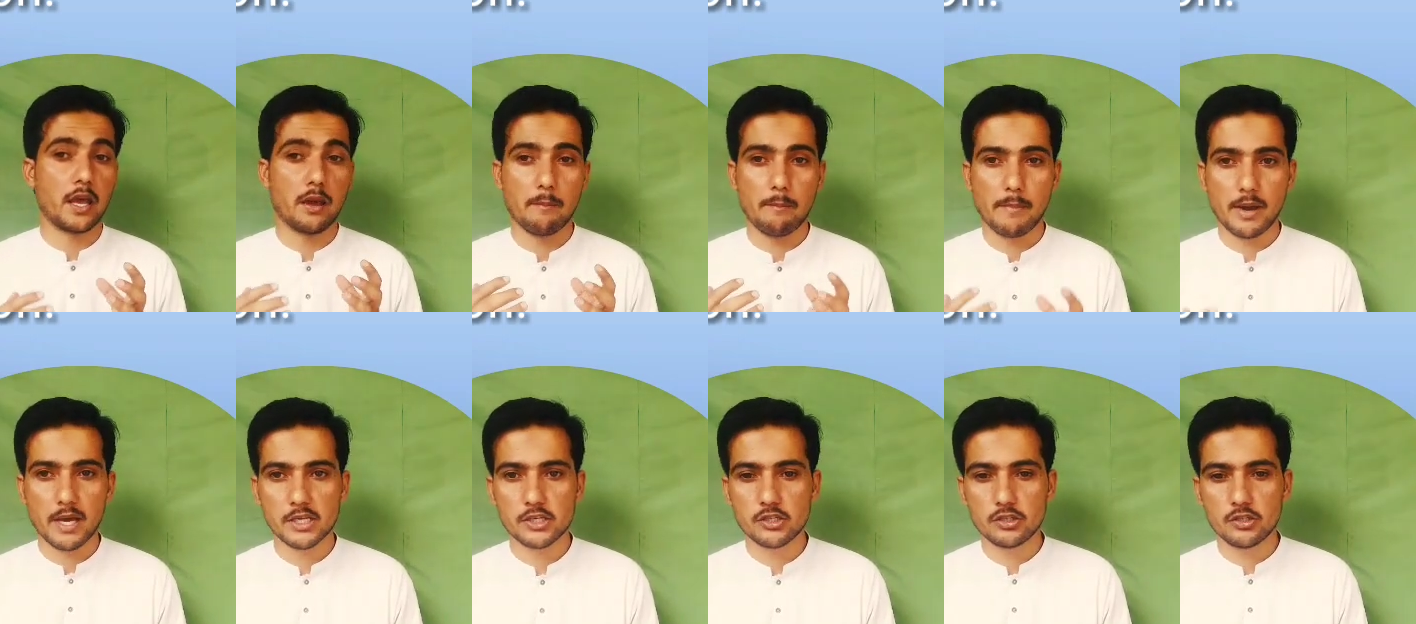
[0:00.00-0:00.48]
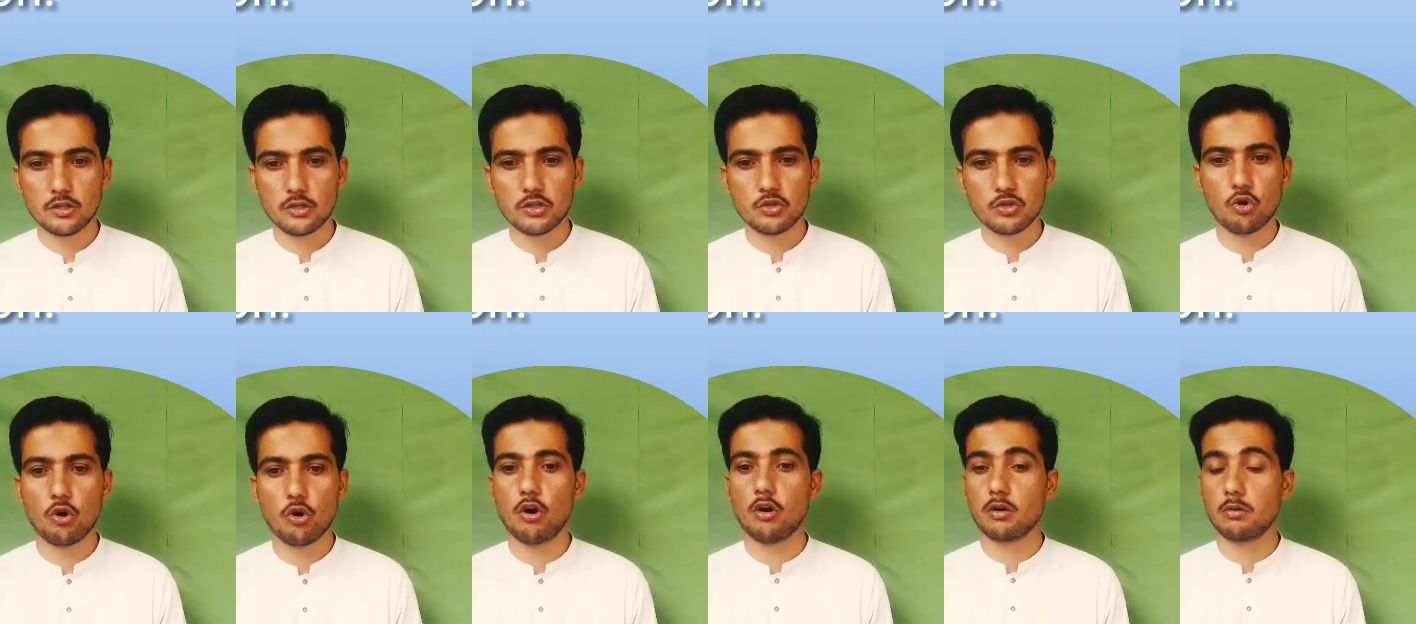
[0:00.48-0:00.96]

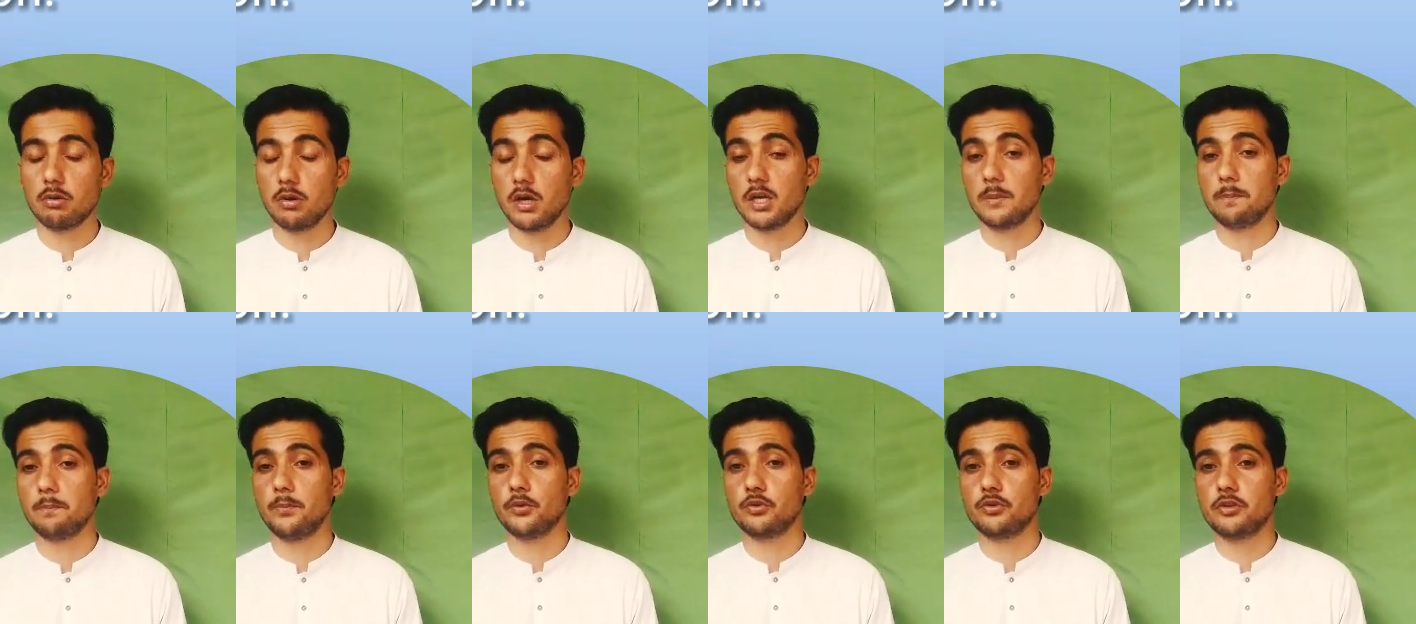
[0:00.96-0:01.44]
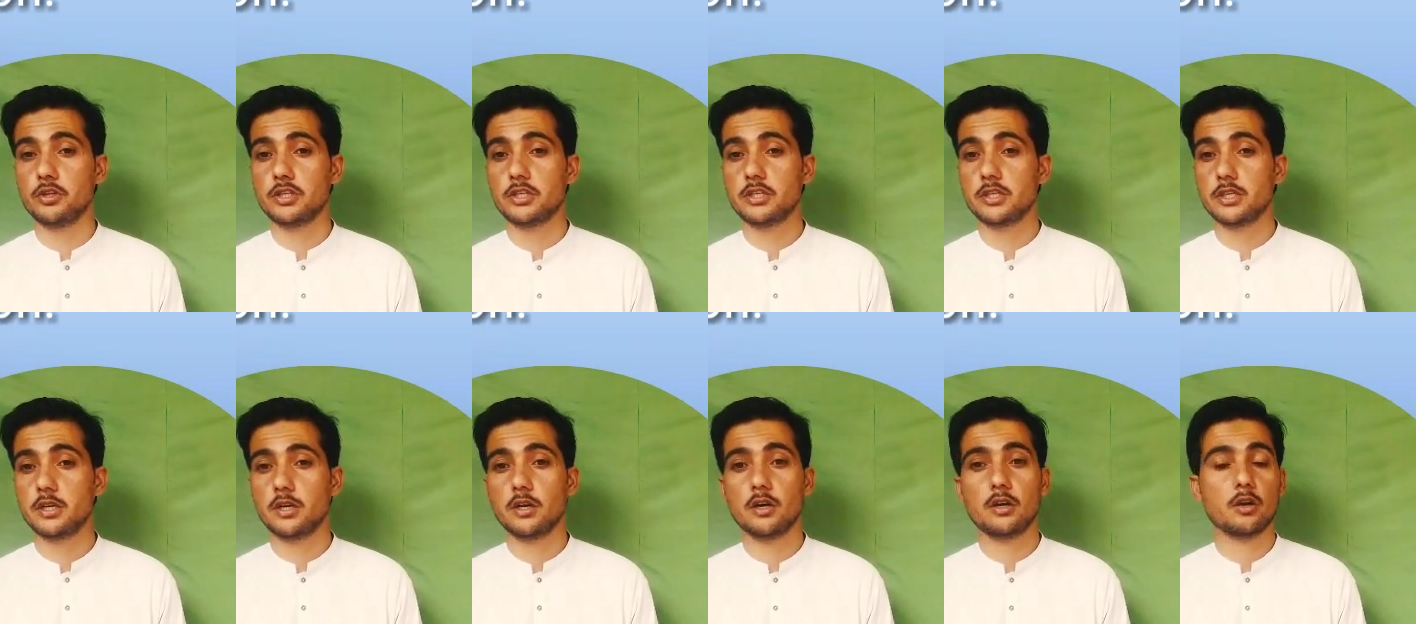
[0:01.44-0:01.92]
imaginary or
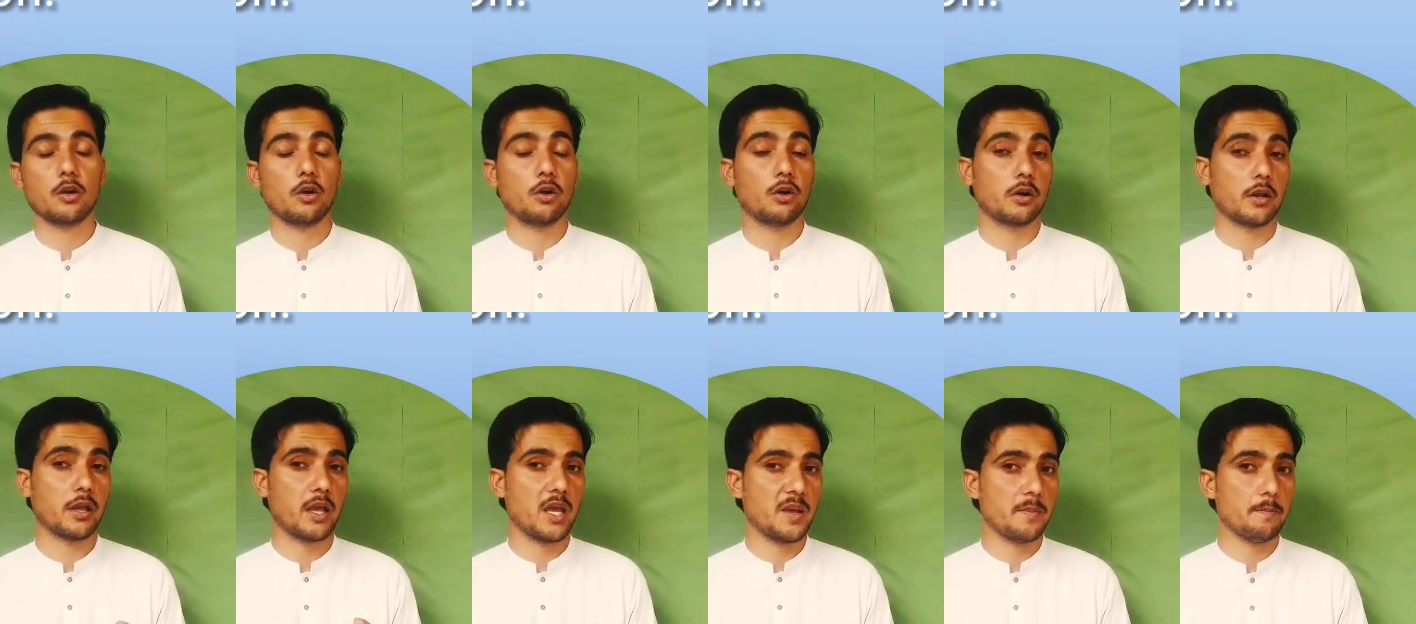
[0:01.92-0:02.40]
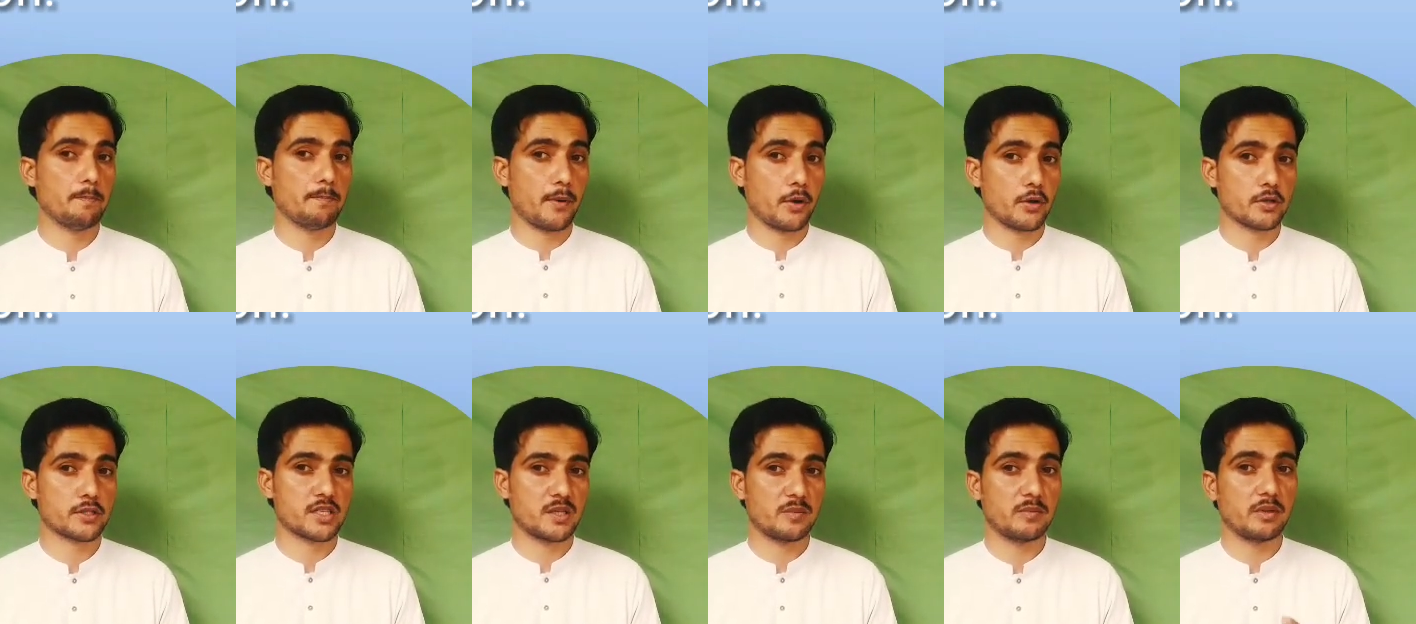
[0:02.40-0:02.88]
hypothetical or
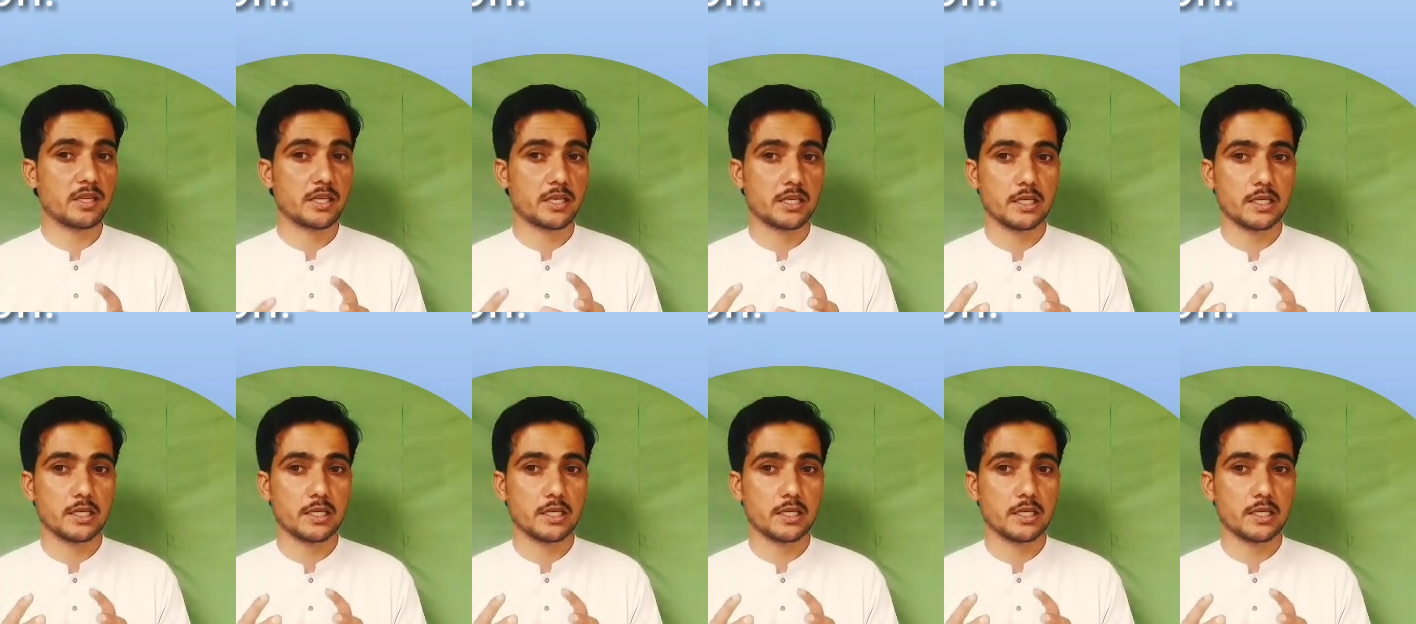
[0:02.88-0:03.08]
impossible